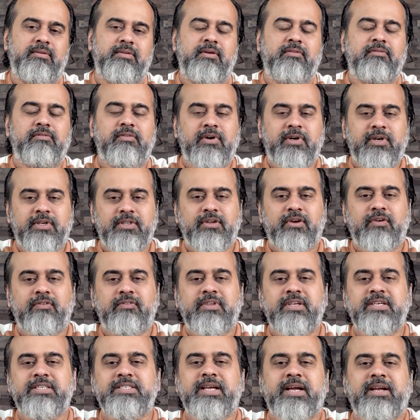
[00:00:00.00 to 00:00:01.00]
The worth
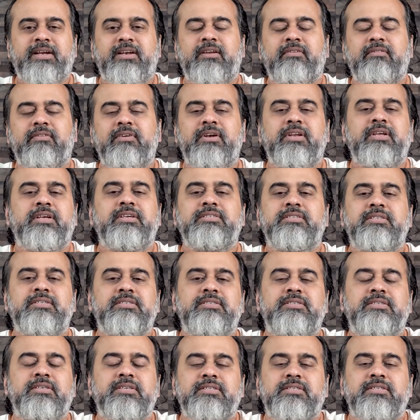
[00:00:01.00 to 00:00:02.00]
of these activities
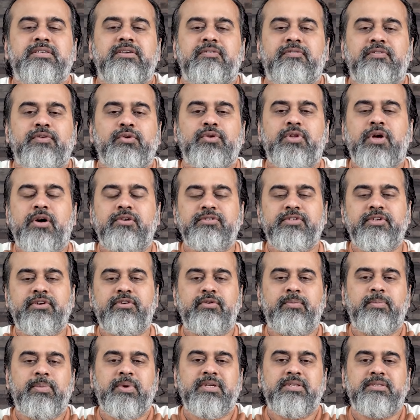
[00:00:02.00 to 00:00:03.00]
is just a few
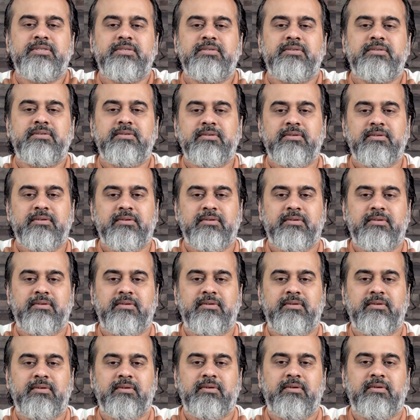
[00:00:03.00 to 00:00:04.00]
thousand rupees.
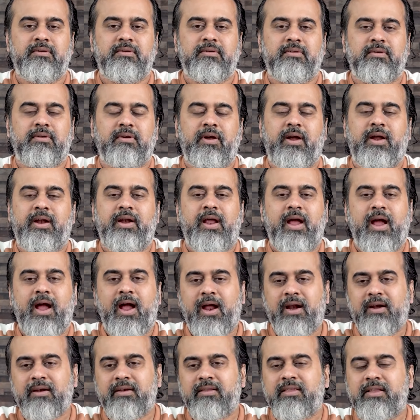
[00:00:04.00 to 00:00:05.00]
And
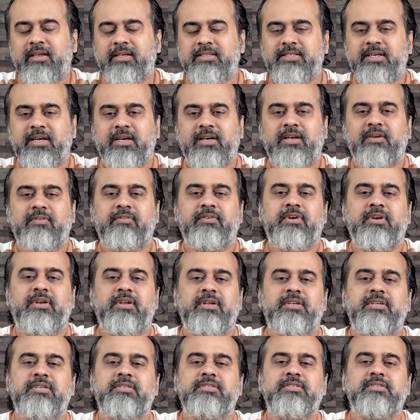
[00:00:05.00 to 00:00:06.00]
had these
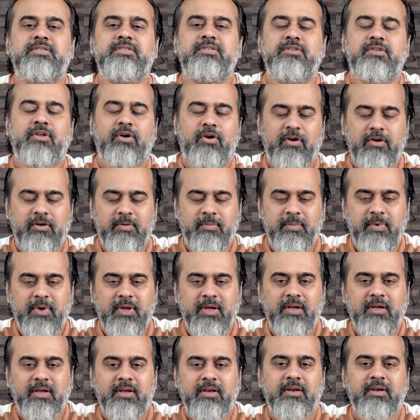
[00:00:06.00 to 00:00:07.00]
activities not
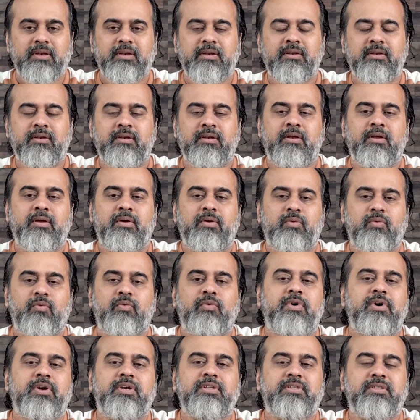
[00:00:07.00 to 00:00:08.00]
been
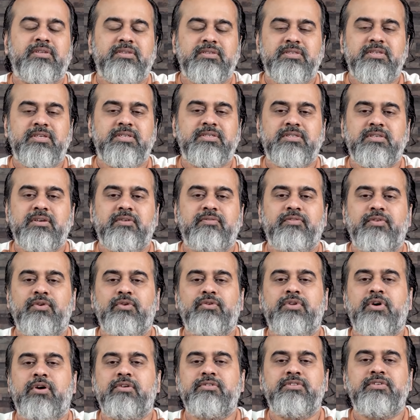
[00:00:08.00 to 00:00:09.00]
worth just a
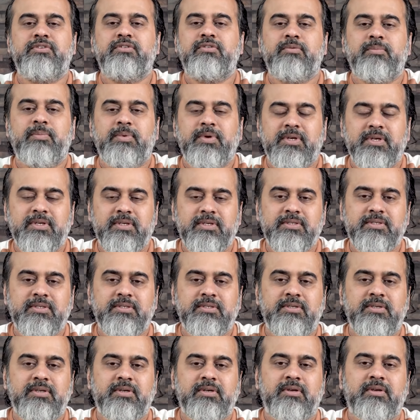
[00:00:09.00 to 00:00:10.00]
few thousand
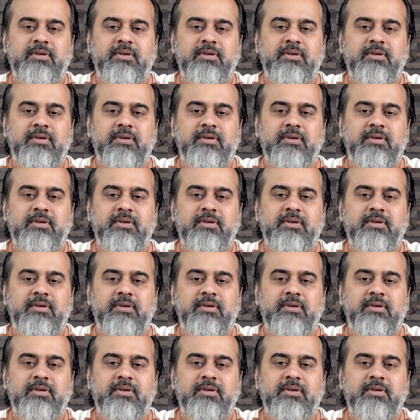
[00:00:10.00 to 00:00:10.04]
rupees,